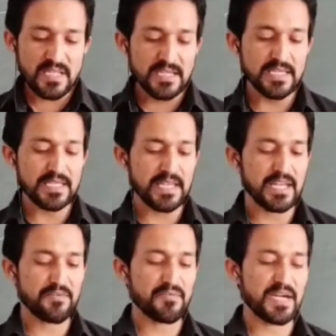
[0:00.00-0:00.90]
He
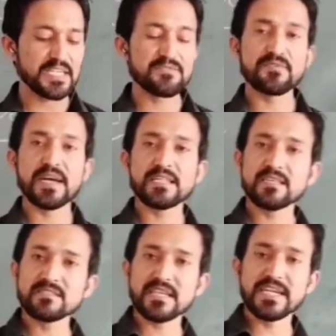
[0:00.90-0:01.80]
clarifies why
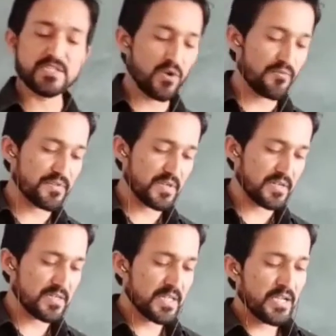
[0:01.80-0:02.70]
the sight of the
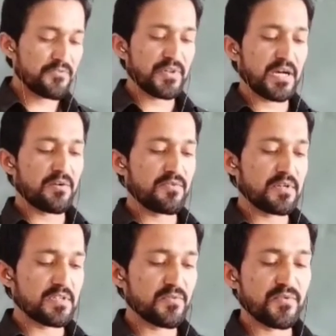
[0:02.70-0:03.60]

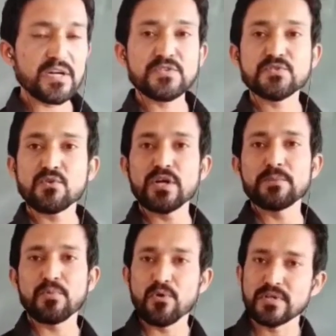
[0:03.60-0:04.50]
flowers was so
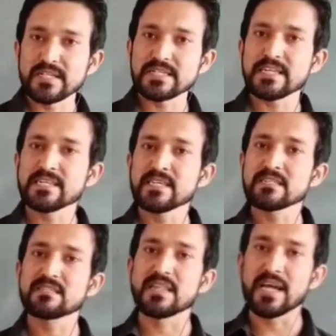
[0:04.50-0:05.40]
important in
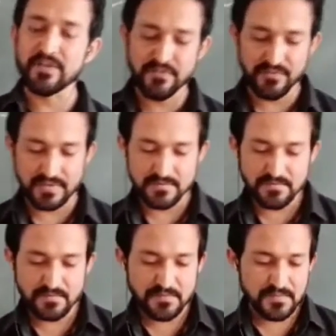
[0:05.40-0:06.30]
his life.
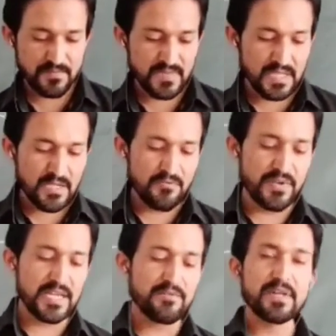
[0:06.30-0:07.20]

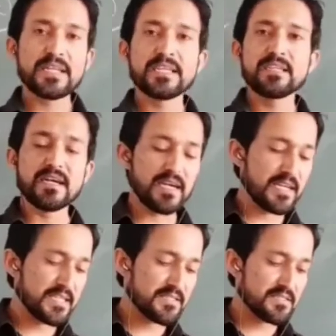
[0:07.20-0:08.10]
Whenever he
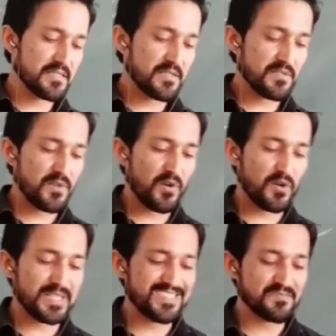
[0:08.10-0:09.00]
lies
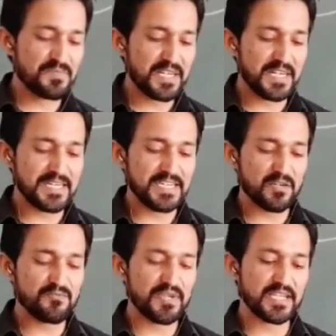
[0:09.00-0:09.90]
on his bed in
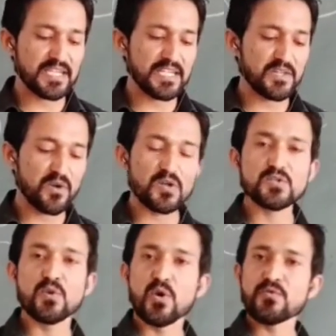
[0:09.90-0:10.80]
a vacant or
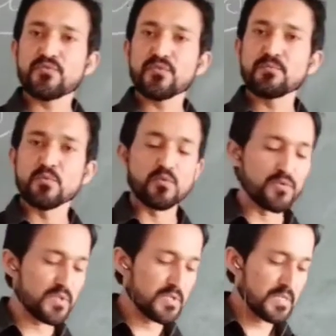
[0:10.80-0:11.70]
thoughtful
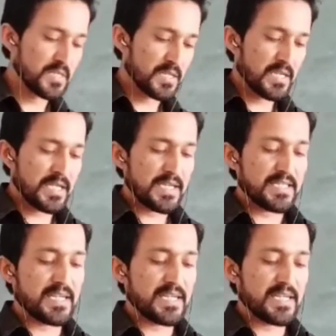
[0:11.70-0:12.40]
mood, the